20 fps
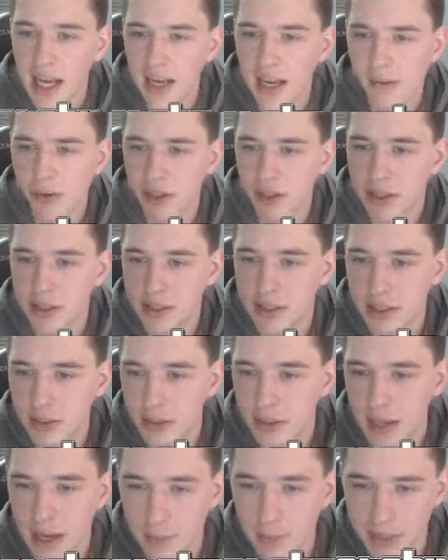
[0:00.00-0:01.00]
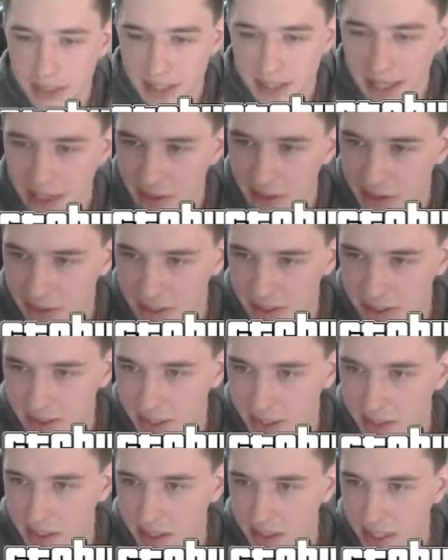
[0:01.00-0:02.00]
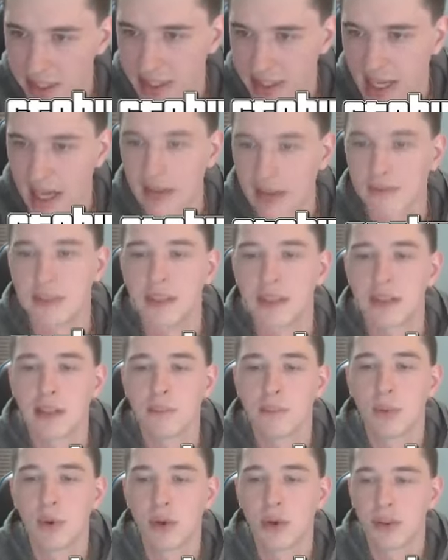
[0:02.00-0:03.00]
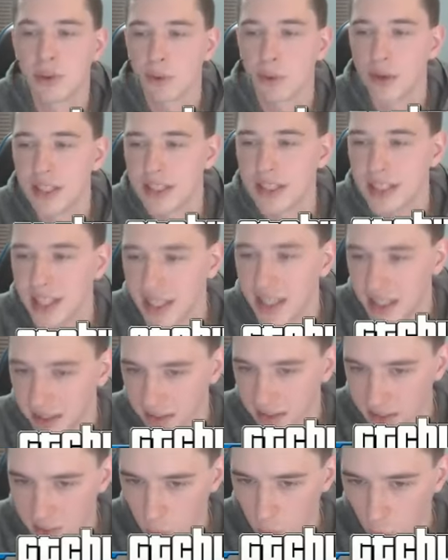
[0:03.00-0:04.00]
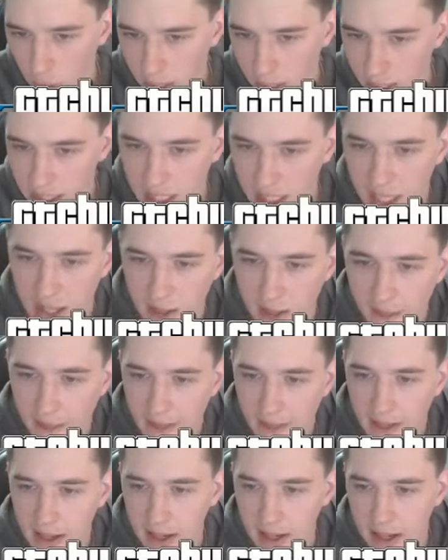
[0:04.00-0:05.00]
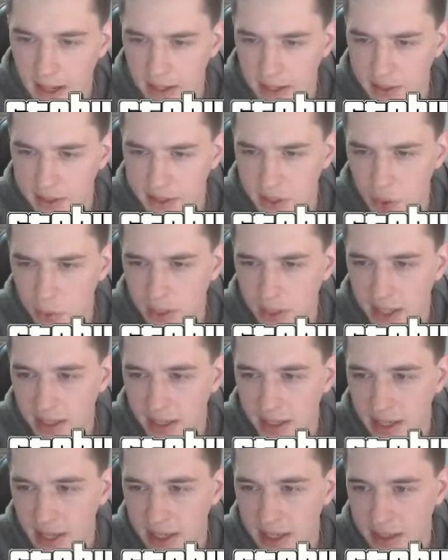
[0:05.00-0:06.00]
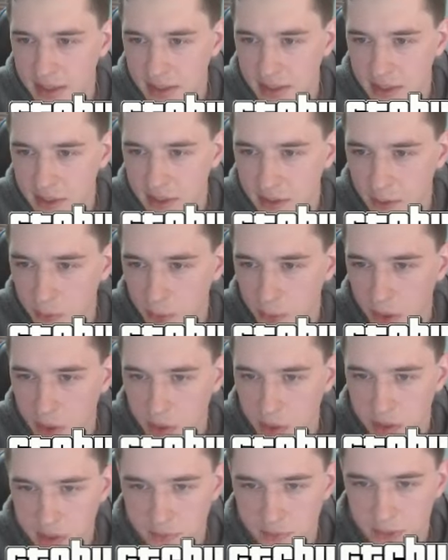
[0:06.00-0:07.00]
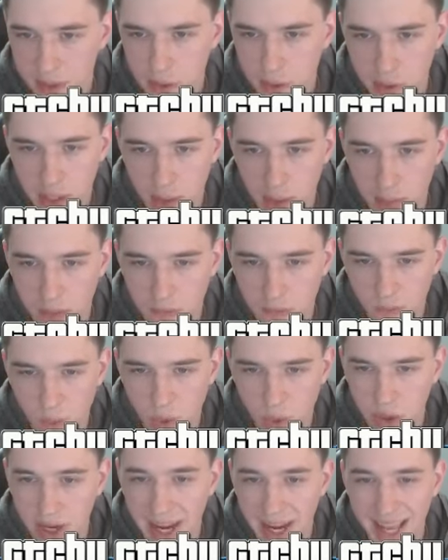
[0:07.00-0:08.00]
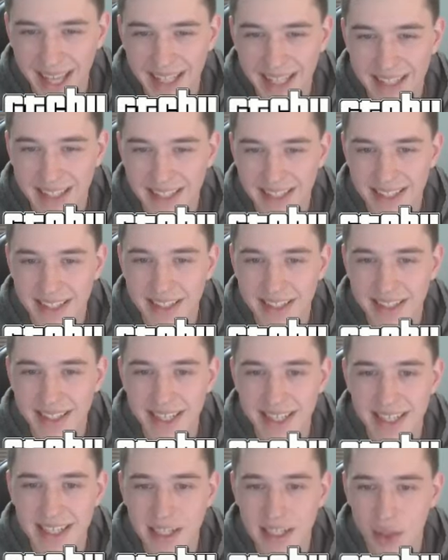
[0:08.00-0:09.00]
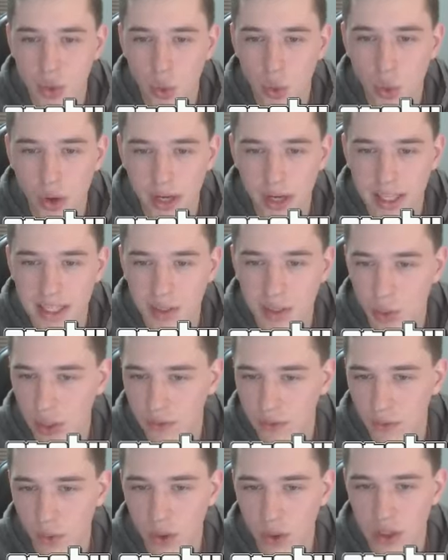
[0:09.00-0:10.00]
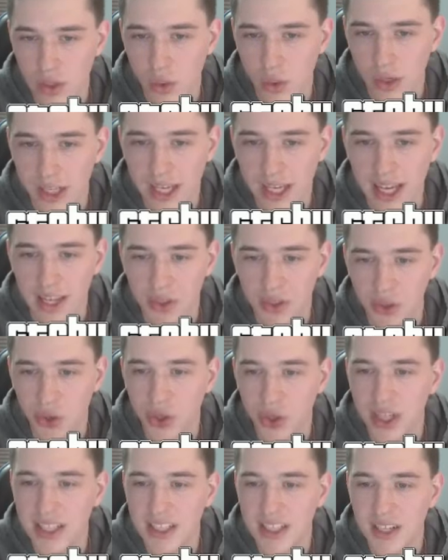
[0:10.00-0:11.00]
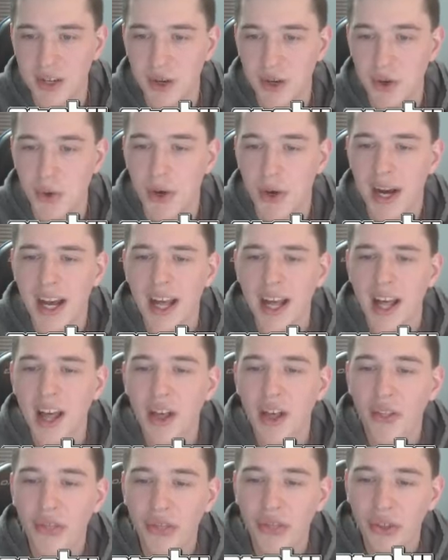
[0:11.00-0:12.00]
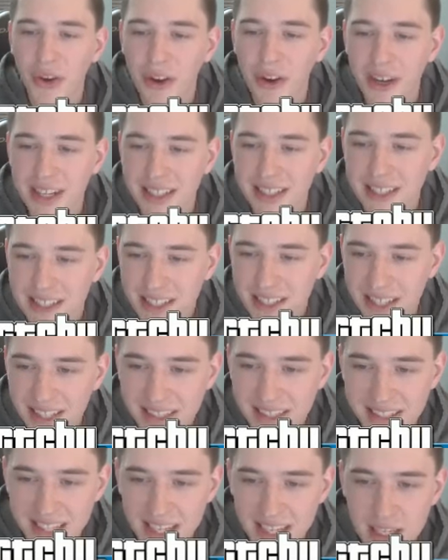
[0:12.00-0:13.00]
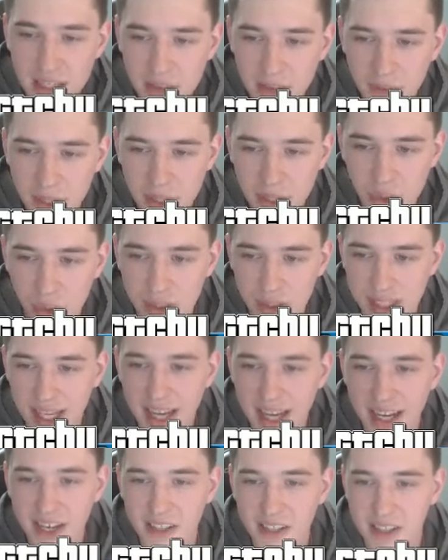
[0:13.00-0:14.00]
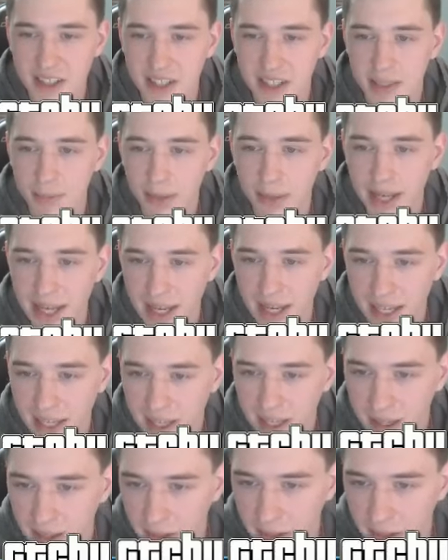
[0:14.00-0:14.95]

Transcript: never considered how many tires these things need to have to support the ridiculous weight. Assuming that as rows of two, that would be four, eight, sixteen, twenty, twenty-four, twenty-eight, thirty-two, thirty-six individual tires in the back,